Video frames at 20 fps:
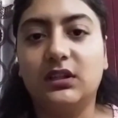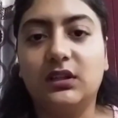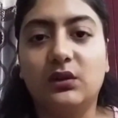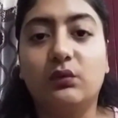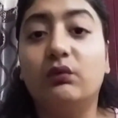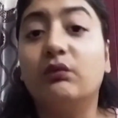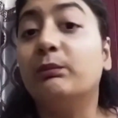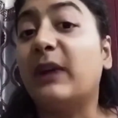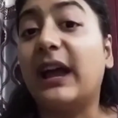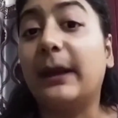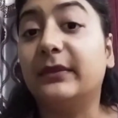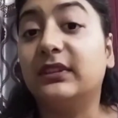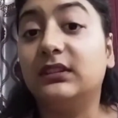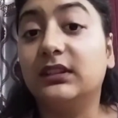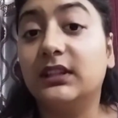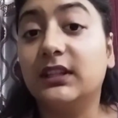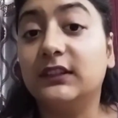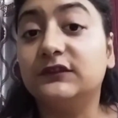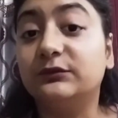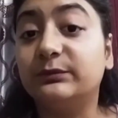My mother
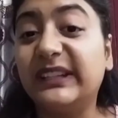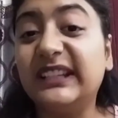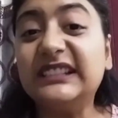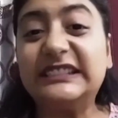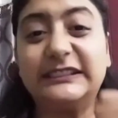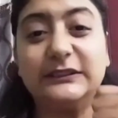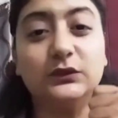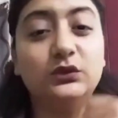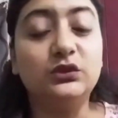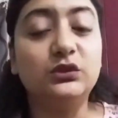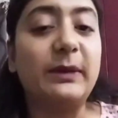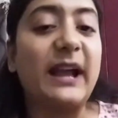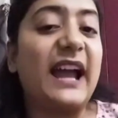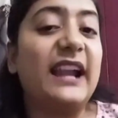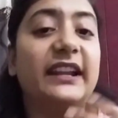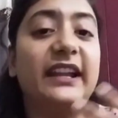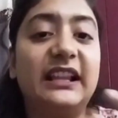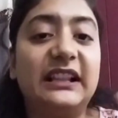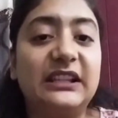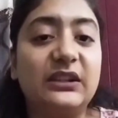gives me soup
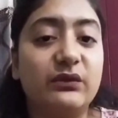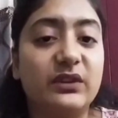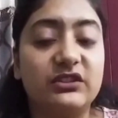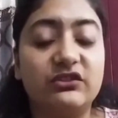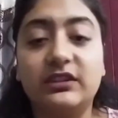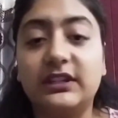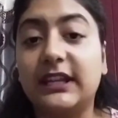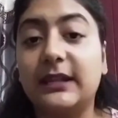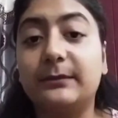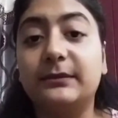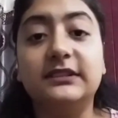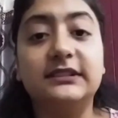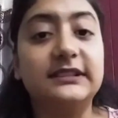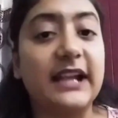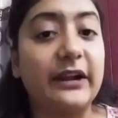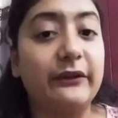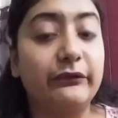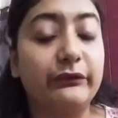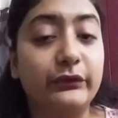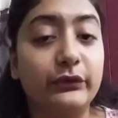and healthy vegetables
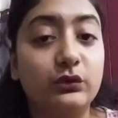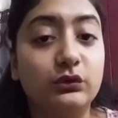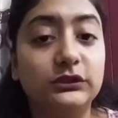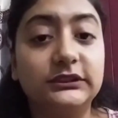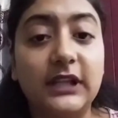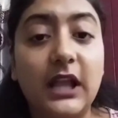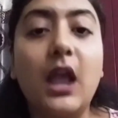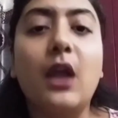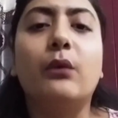and fruits.